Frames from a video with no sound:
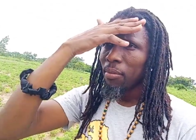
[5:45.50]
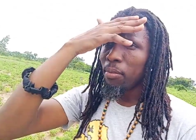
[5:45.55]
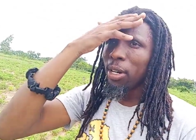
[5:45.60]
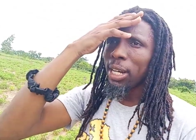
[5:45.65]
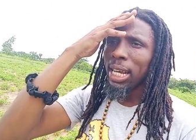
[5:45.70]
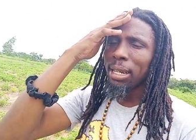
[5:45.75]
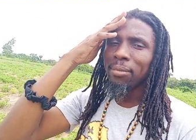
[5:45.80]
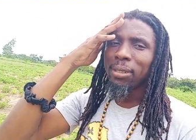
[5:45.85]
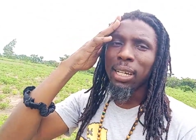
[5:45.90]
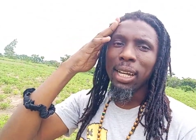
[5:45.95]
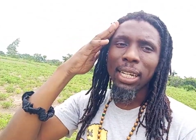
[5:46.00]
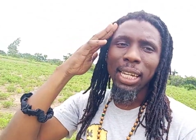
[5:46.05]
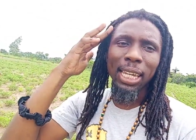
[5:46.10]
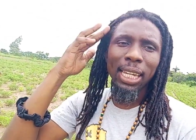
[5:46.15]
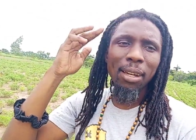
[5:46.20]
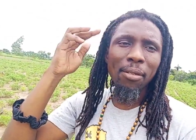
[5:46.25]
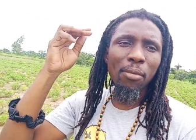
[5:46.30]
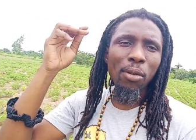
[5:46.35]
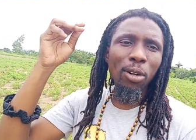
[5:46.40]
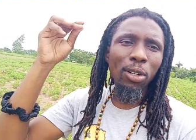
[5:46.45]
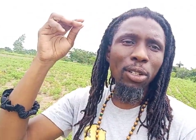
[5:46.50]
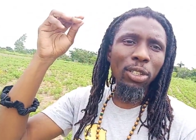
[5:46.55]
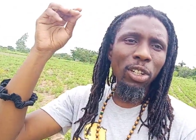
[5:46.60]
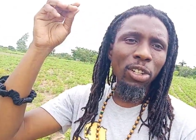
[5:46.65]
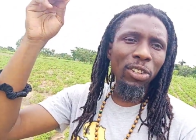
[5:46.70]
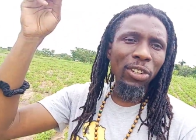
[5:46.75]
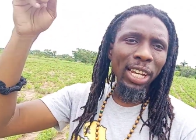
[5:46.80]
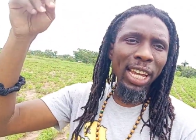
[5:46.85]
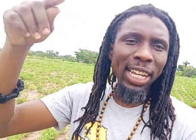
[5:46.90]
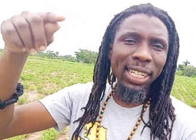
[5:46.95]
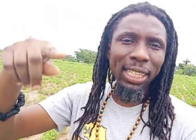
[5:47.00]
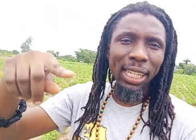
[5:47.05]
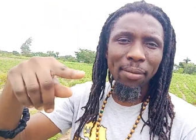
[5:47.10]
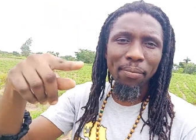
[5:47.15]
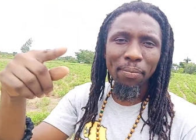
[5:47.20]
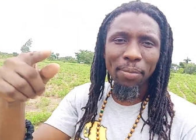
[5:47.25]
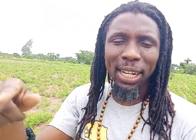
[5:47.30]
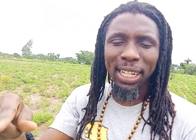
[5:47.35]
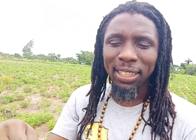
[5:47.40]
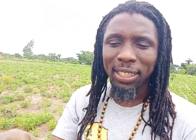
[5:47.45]
But I'm talking about
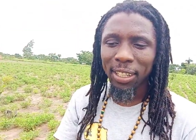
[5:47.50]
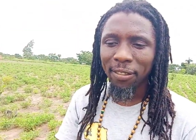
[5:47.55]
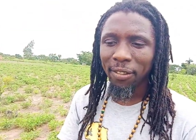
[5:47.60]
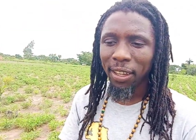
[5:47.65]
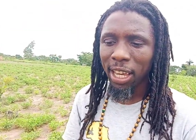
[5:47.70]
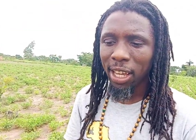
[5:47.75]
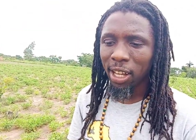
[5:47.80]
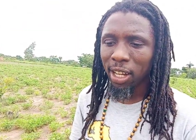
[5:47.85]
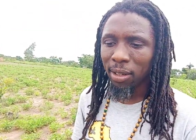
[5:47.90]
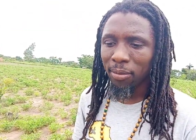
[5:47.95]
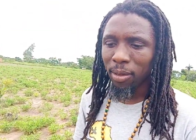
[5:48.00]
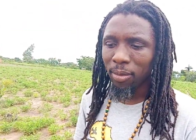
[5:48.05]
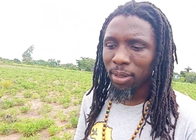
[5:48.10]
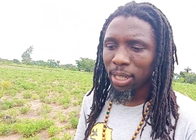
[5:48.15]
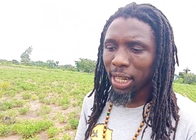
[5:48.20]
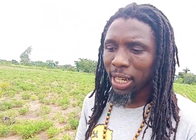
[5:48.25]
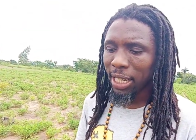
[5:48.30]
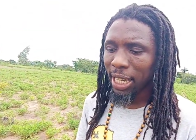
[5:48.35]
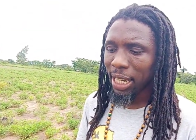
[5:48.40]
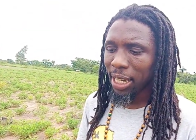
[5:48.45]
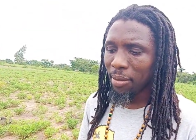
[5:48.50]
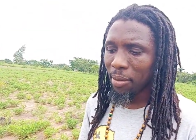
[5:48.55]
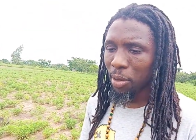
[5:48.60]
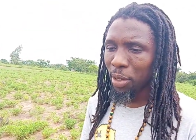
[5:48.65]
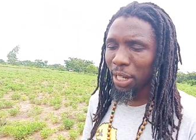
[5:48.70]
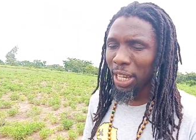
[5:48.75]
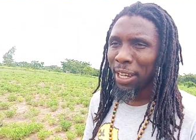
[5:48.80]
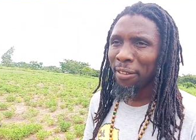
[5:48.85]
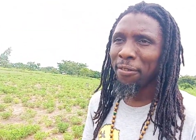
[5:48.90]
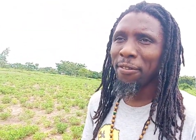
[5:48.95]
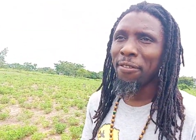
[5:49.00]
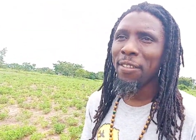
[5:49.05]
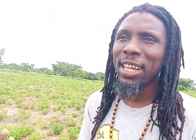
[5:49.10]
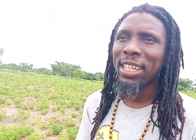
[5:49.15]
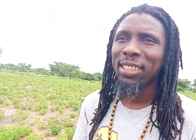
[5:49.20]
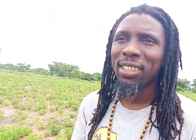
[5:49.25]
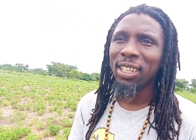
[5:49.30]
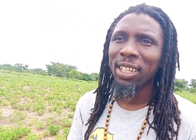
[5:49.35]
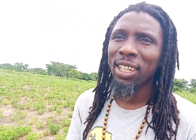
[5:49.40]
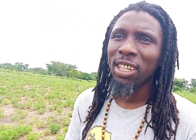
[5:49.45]
creating passive income. I'm talking about
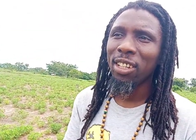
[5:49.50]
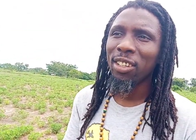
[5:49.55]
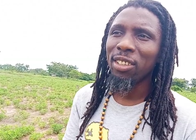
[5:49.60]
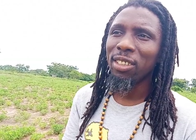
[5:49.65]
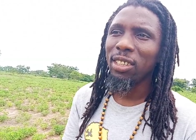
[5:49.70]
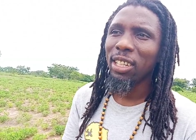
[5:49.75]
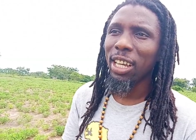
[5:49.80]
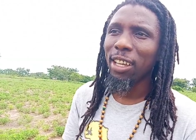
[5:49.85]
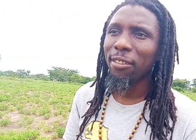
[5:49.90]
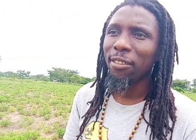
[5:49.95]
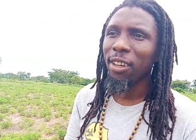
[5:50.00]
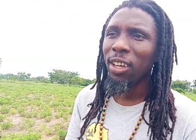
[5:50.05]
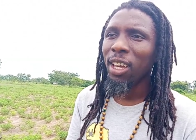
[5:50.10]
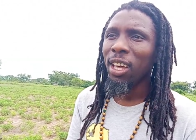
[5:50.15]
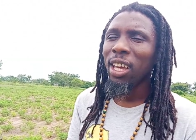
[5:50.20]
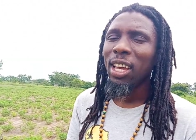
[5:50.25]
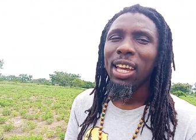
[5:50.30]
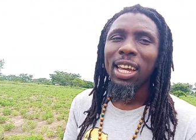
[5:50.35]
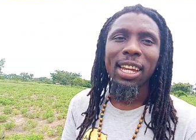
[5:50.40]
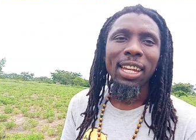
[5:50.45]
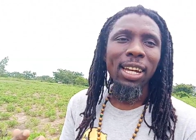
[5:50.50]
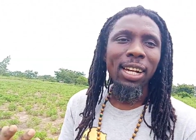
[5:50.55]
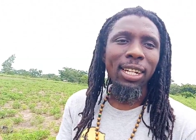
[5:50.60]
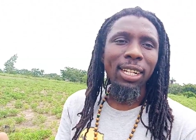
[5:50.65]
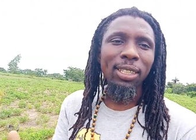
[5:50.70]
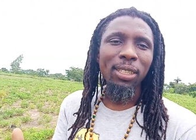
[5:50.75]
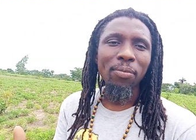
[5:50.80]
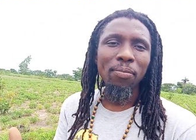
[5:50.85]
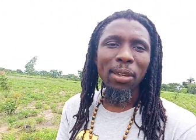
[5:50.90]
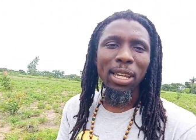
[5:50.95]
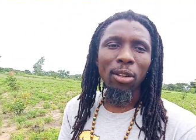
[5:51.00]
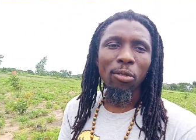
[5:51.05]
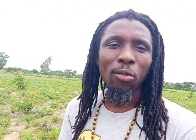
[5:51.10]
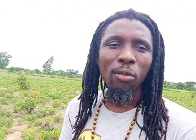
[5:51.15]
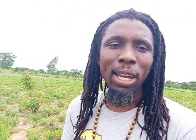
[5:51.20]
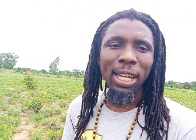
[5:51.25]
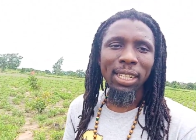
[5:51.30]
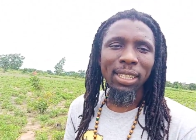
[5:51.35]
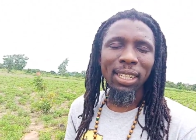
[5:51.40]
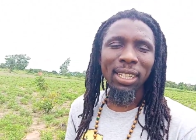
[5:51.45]
investing in yourself in order to
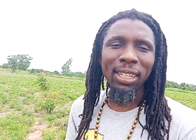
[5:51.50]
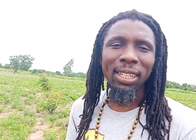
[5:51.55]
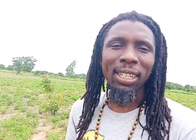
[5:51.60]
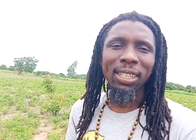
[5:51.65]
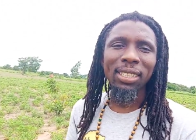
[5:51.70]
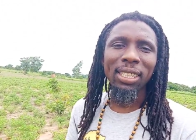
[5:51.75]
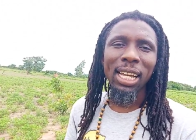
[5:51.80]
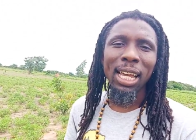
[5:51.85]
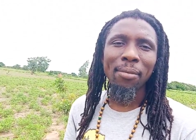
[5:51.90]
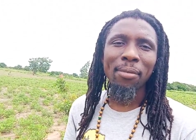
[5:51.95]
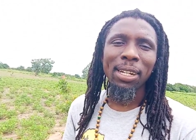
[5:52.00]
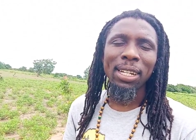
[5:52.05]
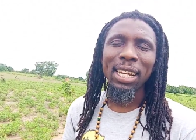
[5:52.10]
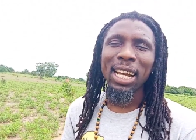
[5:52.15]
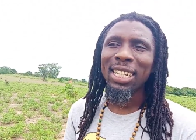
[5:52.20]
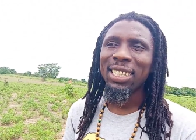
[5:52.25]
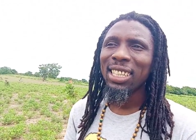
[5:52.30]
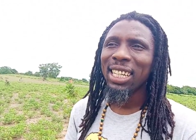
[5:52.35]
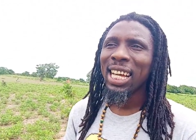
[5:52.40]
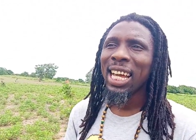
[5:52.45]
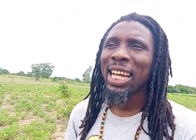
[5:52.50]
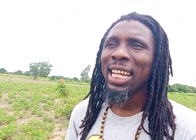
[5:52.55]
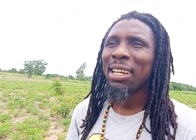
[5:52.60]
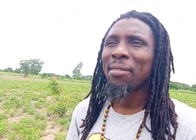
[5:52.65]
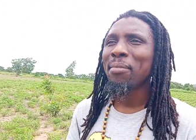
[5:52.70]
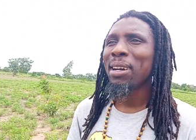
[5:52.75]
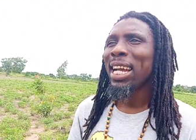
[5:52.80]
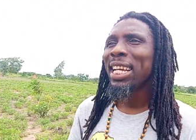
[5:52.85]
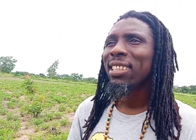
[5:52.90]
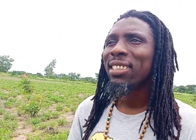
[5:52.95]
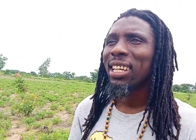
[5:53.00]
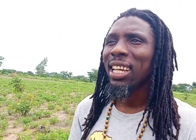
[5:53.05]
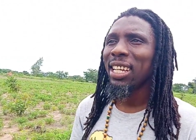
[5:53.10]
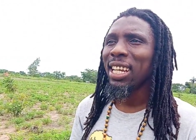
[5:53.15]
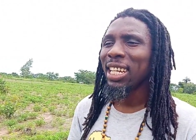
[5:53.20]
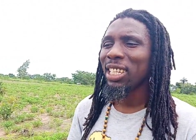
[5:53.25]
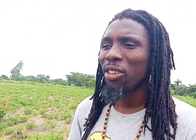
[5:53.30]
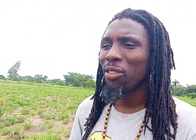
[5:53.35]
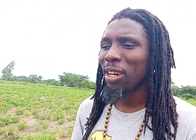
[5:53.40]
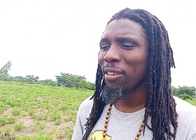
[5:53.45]
build wealth in this time. And that's the kind of
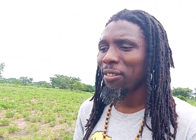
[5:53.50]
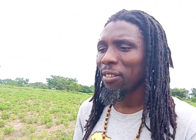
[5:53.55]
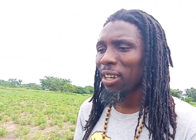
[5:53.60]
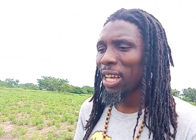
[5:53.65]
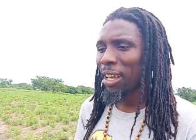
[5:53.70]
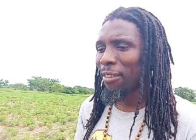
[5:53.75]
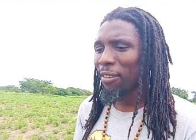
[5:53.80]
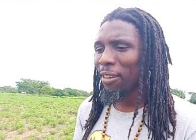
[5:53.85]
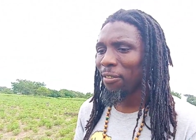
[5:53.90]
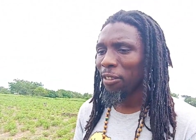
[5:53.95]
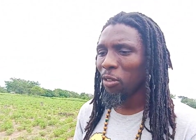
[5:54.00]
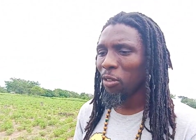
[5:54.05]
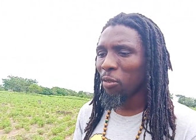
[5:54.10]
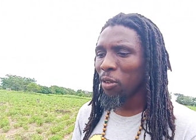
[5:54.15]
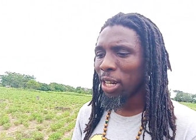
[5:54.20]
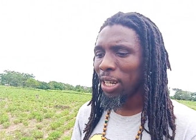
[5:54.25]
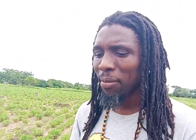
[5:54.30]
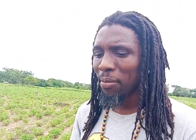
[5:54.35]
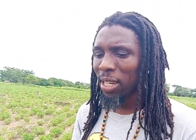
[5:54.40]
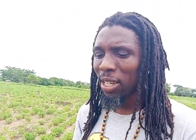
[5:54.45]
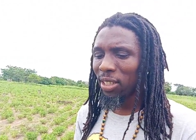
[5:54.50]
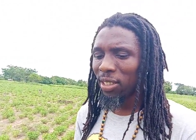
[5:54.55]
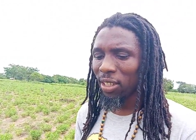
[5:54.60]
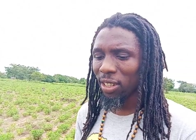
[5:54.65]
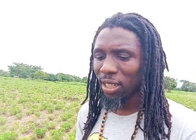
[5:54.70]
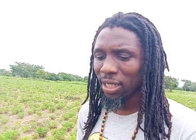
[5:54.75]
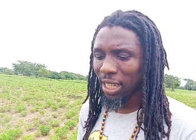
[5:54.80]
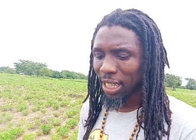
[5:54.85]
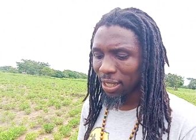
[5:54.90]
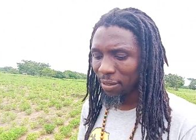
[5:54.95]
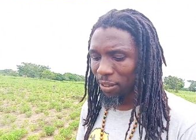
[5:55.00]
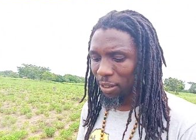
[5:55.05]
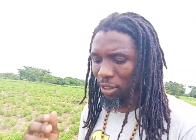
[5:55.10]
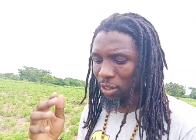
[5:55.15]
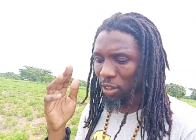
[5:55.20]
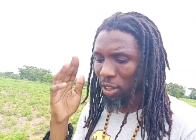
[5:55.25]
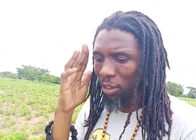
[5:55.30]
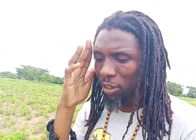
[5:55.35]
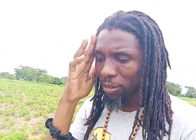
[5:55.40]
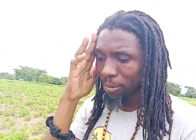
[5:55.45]
mindset that you have to have if you want to be
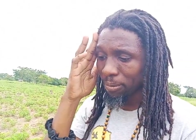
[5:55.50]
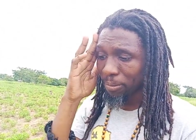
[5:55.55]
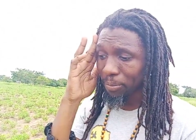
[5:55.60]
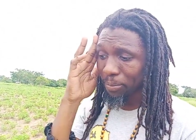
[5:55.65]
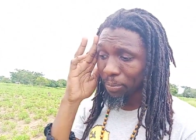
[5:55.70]
successful. So